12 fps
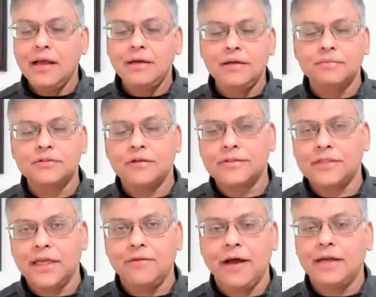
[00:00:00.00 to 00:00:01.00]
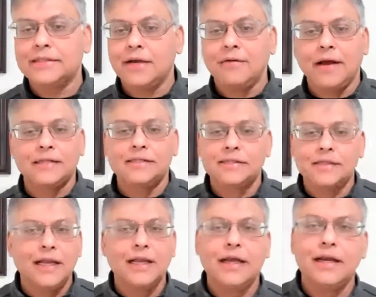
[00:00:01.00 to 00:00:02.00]
terms of Seva. And Seva is
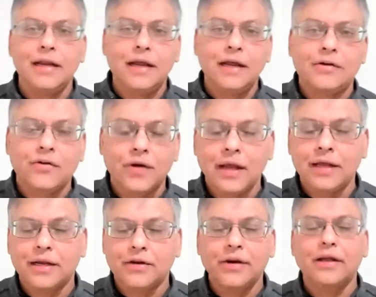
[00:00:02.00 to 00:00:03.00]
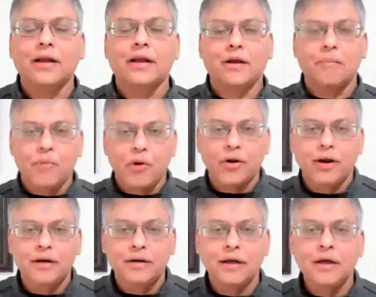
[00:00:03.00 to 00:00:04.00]
really a critical
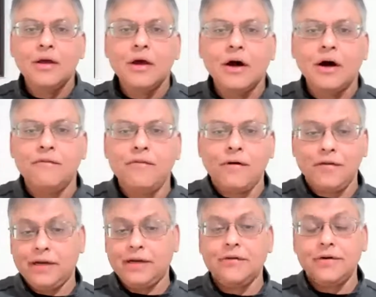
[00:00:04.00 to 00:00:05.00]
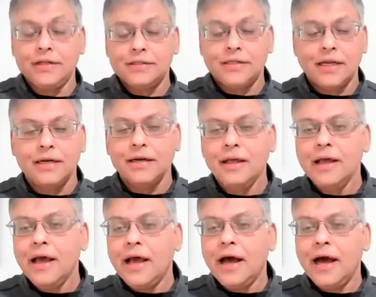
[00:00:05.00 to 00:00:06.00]
component of our activities. And
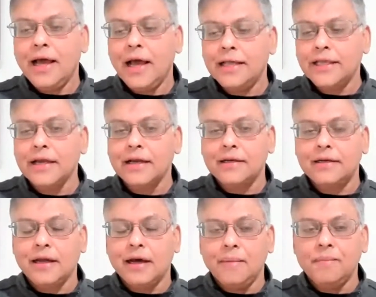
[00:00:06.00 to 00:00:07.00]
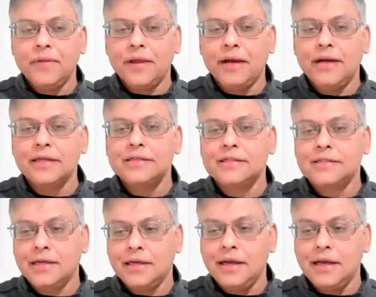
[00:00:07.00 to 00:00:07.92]
I think it is,